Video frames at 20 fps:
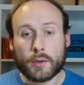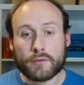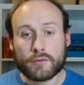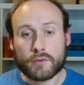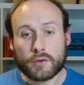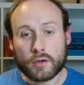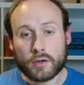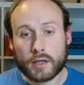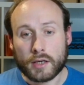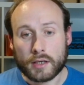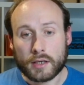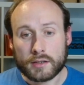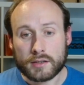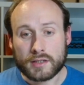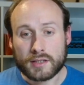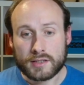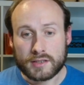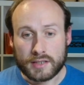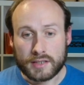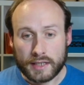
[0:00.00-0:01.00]
We've got
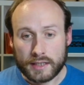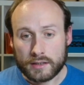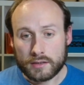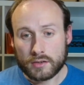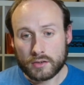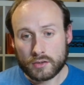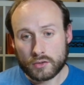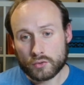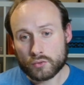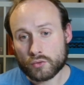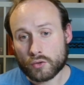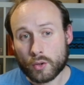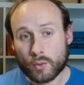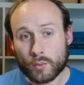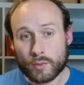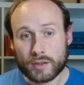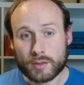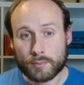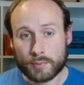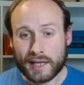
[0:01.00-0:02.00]
Descend
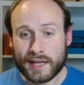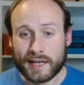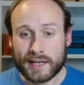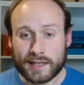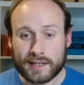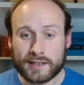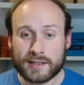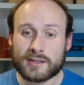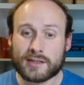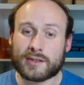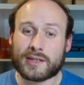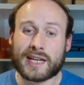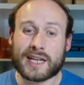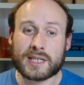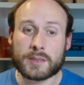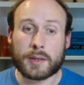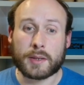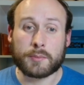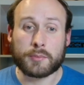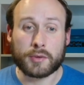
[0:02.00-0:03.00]
Control with black, so it
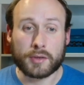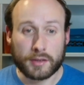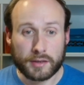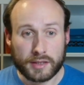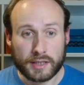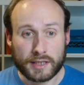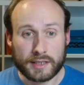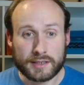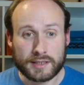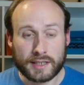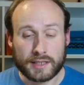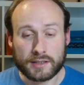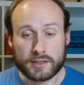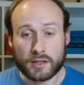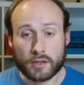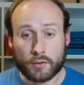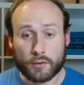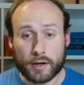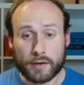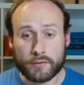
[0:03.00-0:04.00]
cares about putting things into
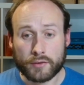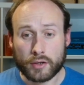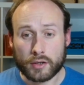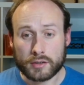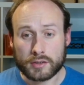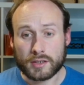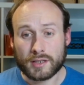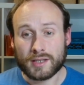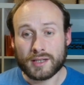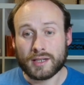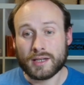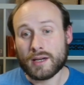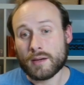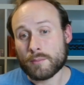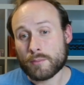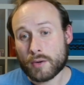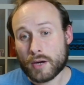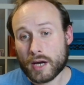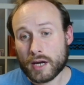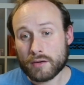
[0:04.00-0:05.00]
the graveyard.
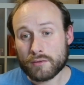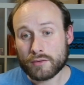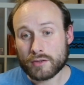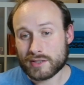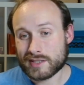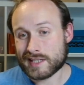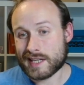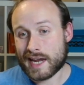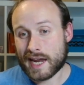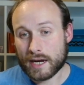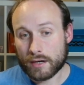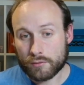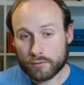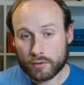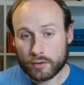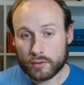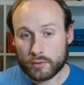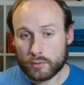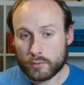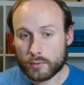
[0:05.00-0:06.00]
Pirates
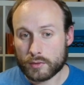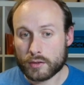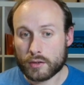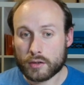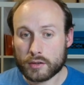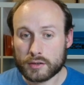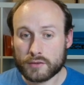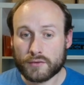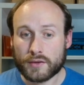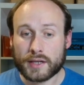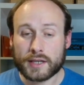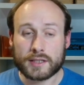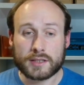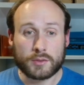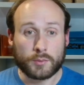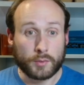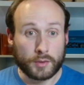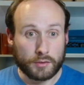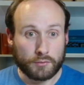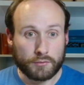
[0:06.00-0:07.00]
Aggro with artifacts
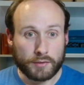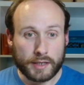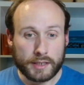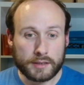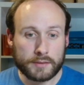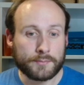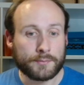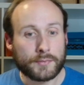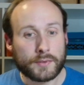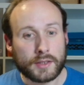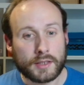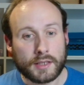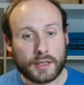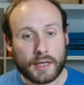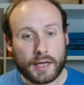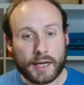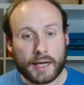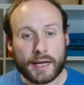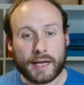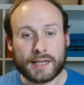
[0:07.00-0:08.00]
with red.
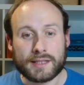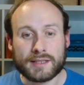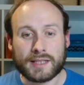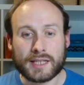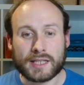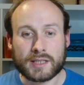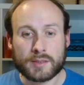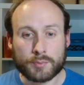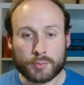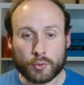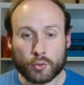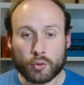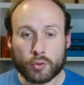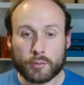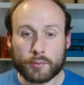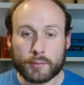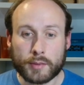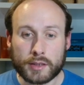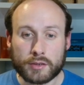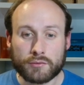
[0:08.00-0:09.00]
And
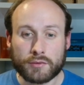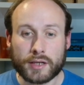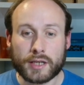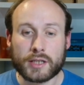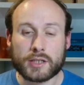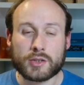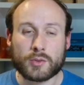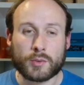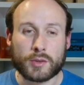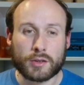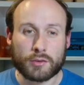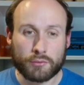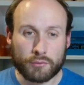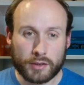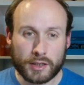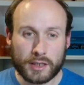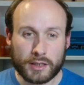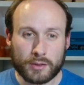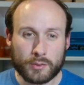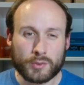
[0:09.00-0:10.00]
Explore Midrange with
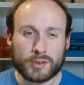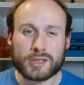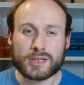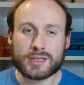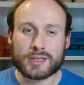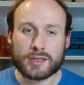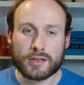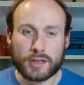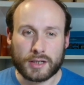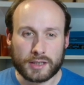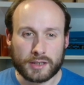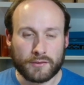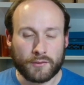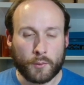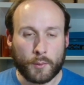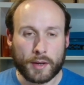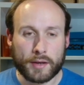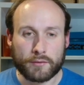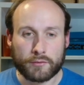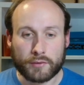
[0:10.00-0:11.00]
green, which is kind of
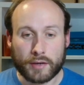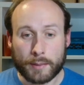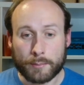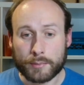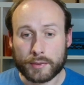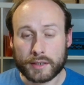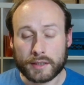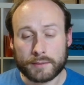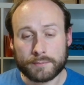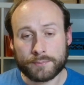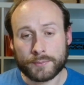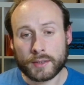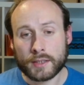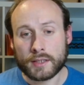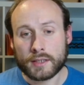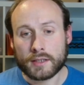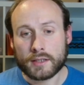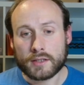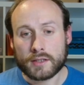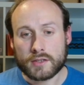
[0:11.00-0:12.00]
a way of ramping.
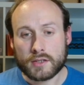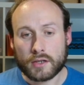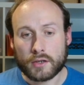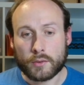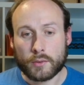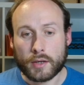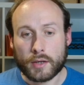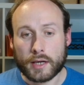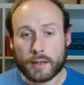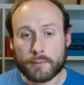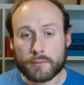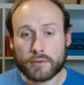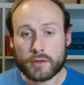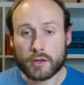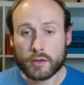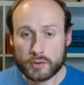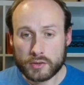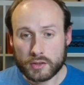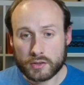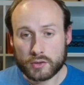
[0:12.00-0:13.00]
So
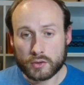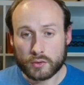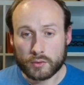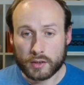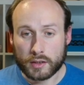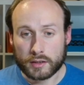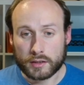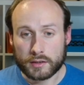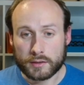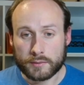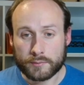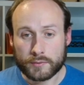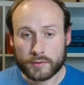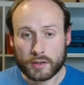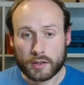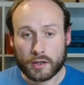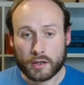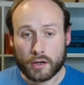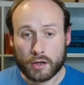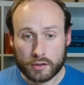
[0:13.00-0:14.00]
those are the two color
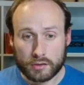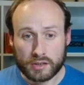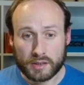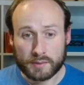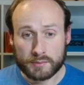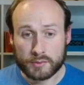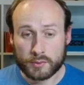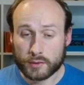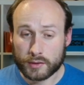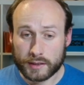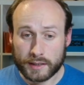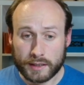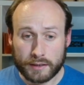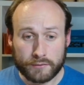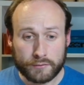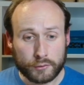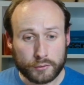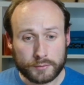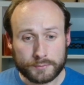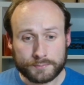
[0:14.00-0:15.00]
archetypes we're looking
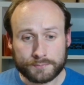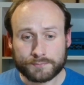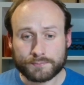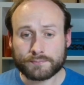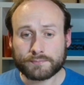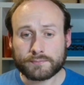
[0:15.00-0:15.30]
out for.